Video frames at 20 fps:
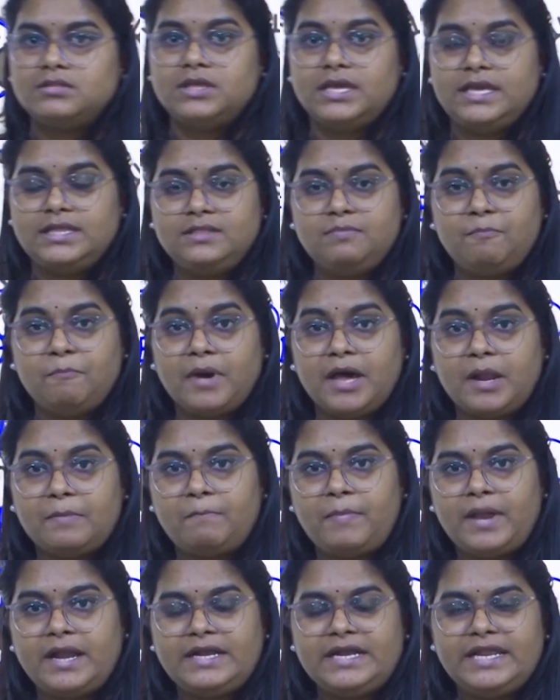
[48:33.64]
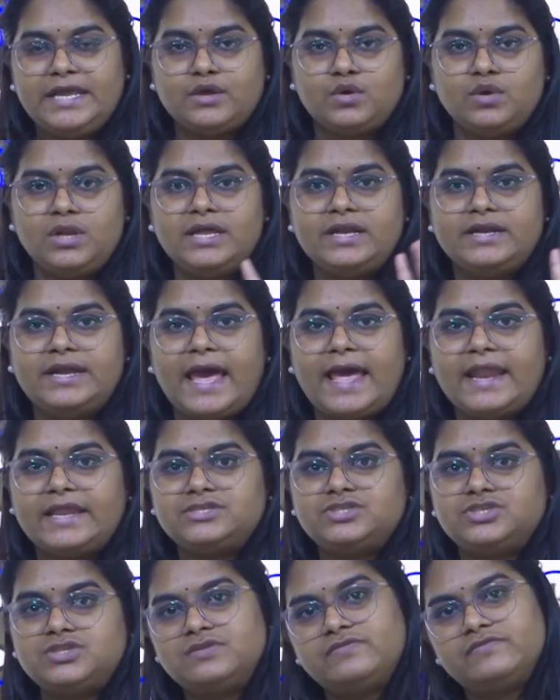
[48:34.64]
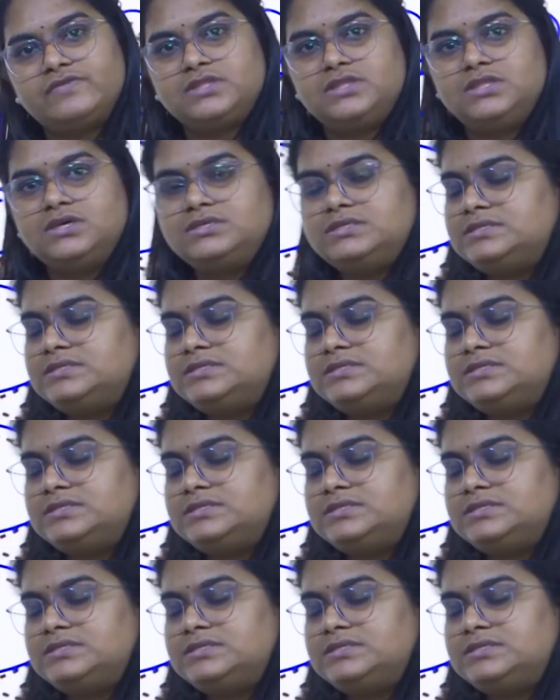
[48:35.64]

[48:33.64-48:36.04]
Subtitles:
in perpendicular direction with the